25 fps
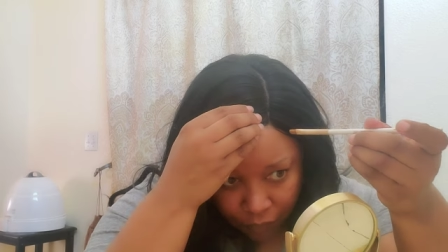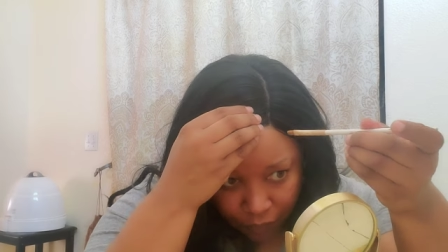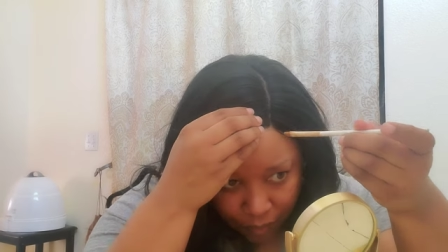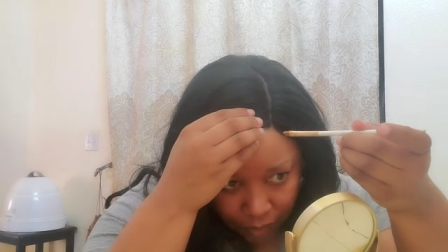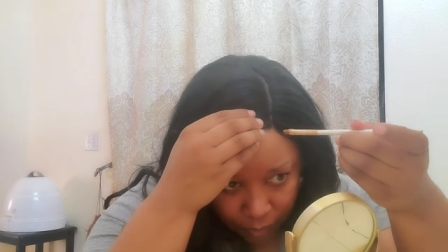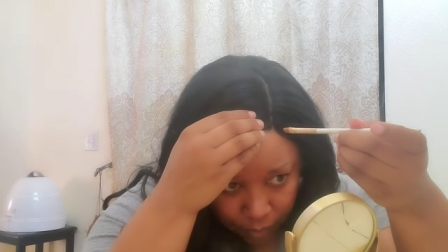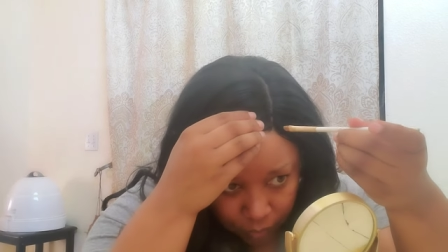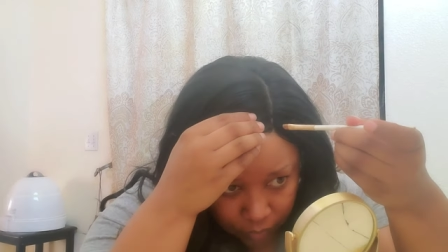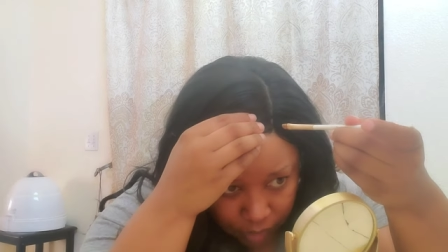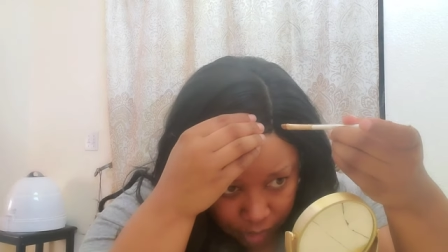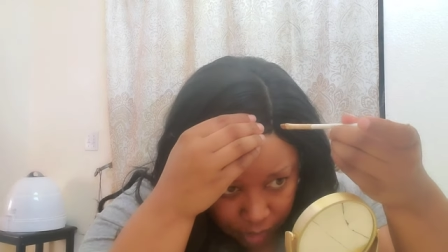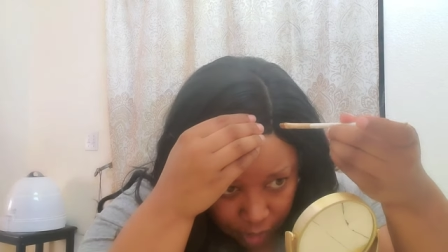
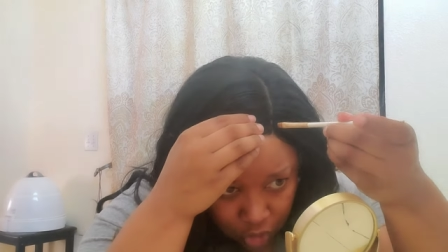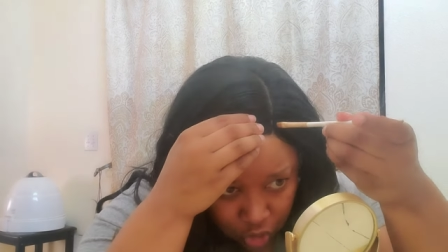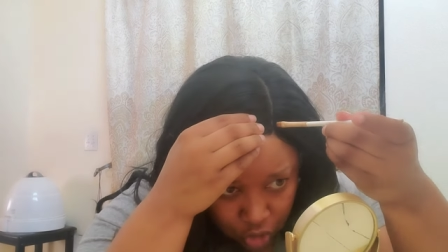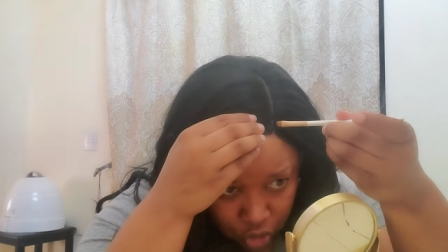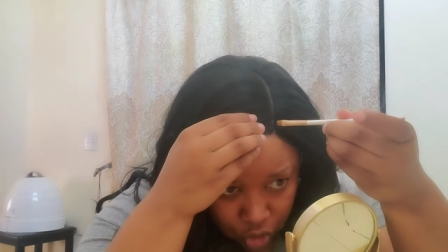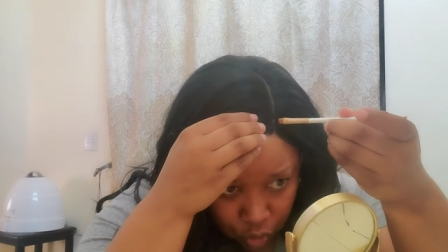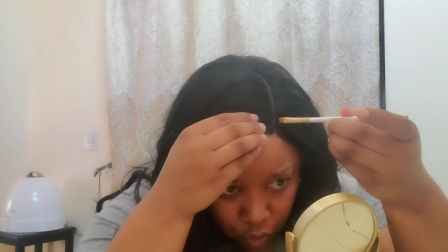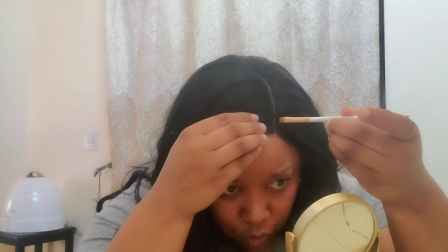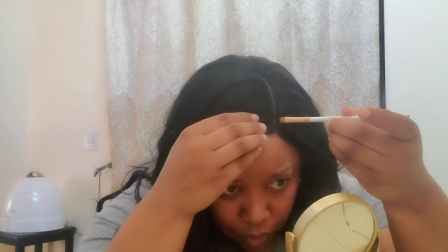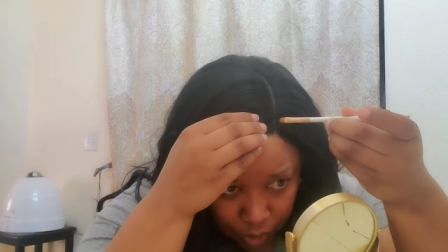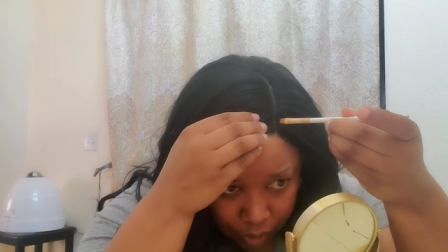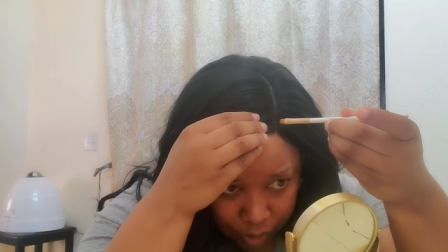
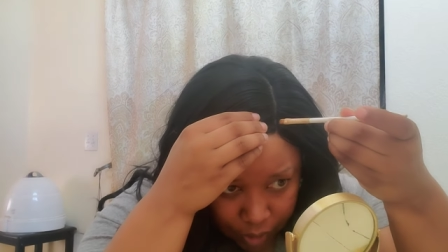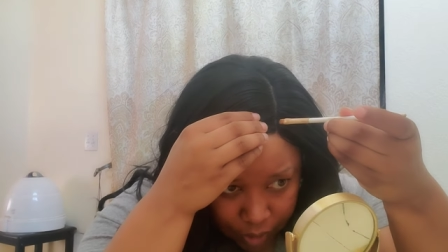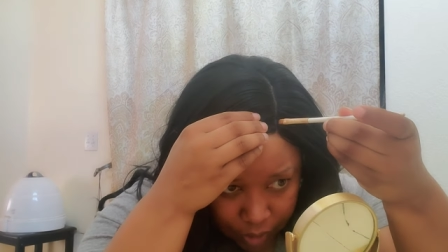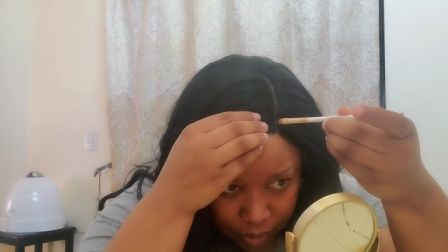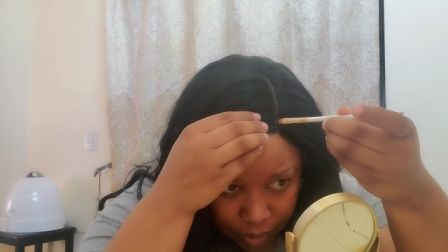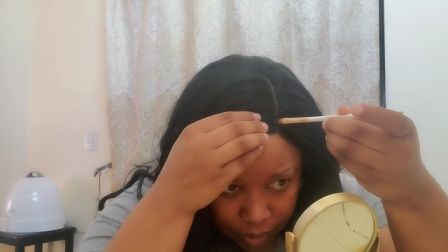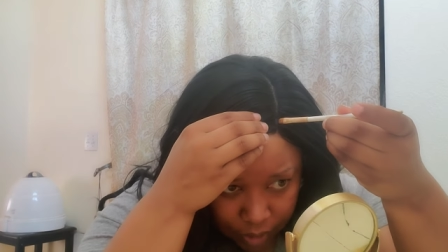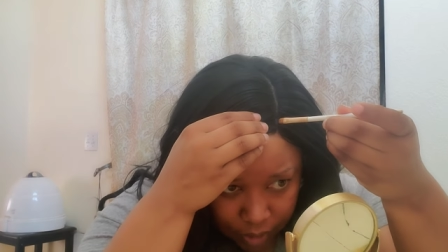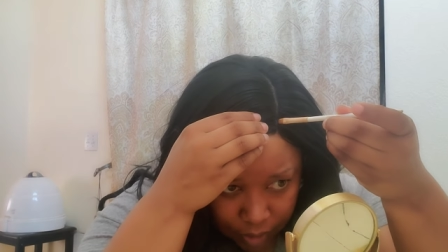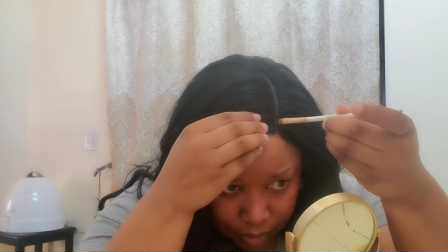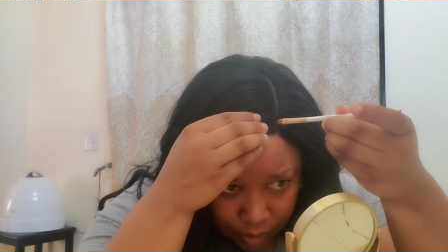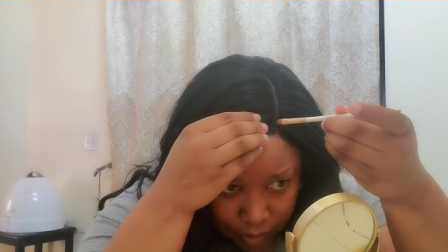foundation or
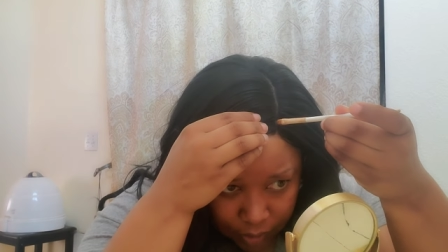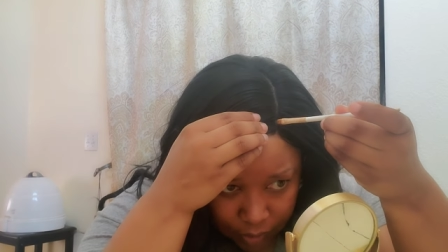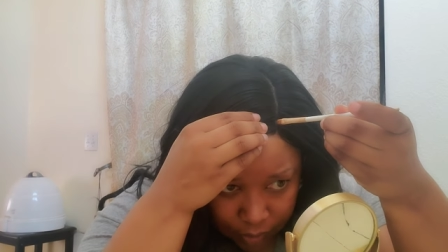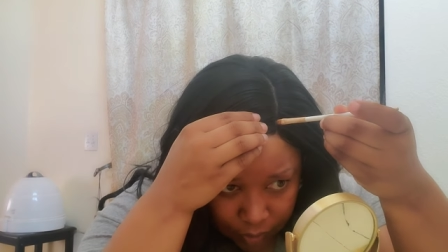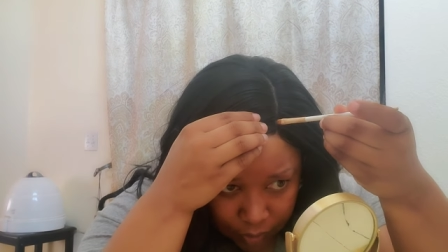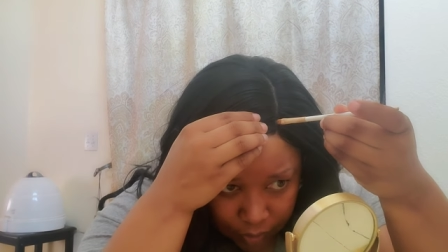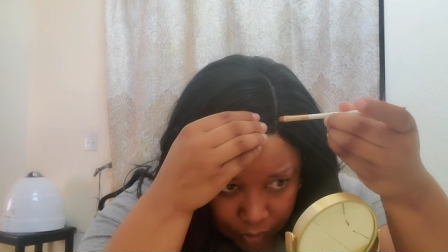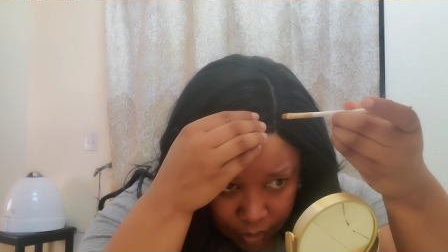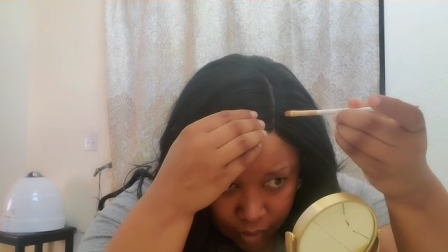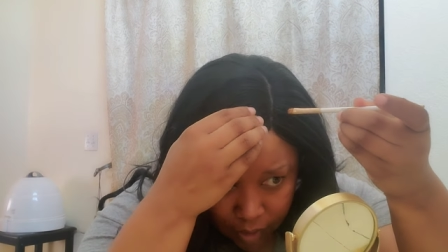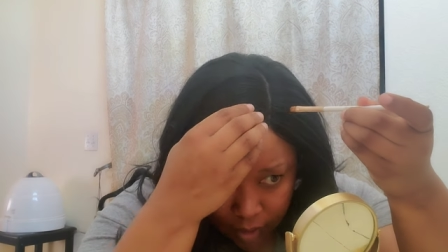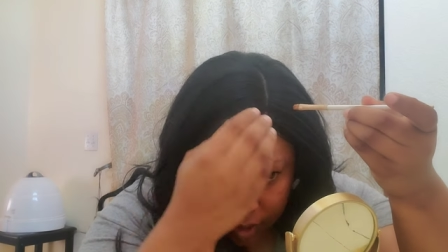concealer.
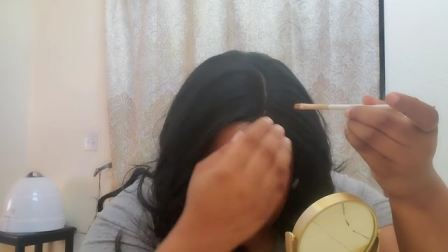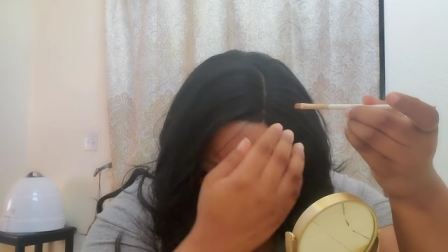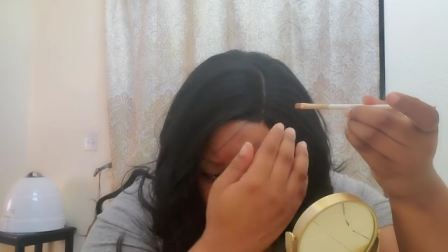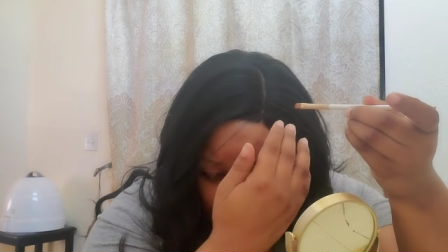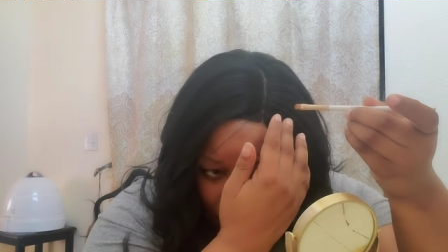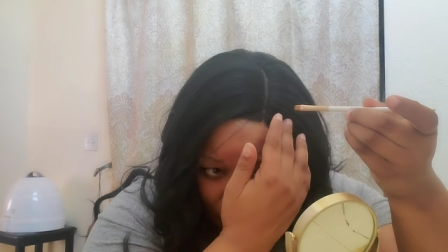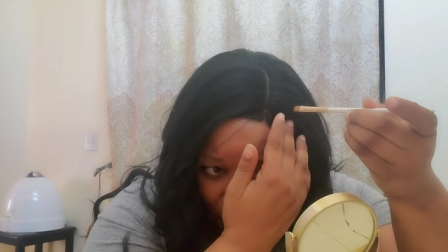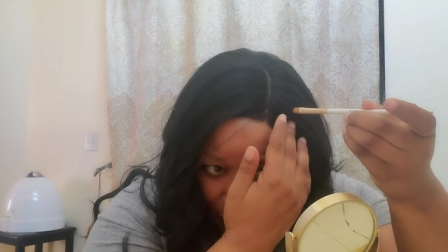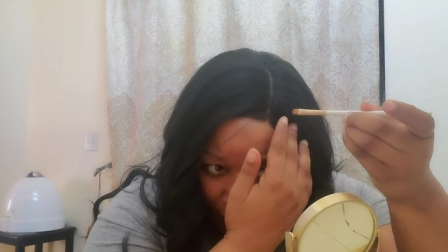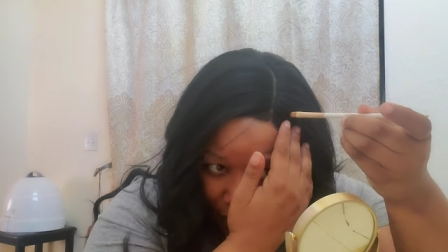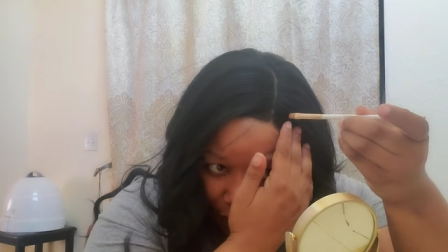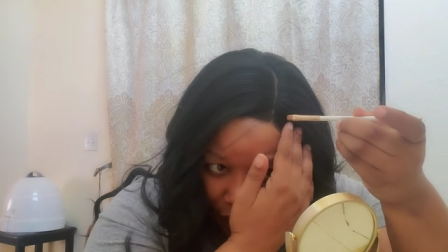
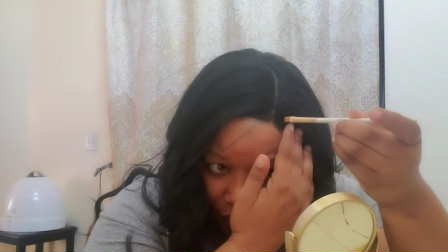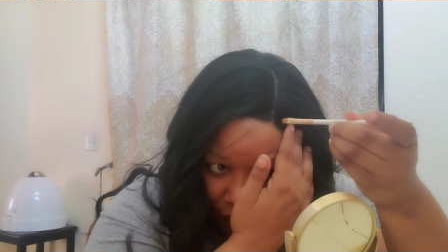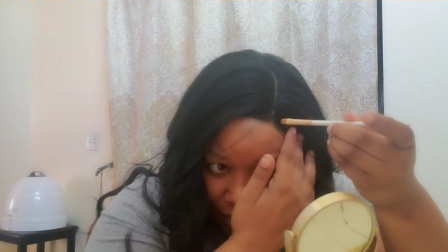I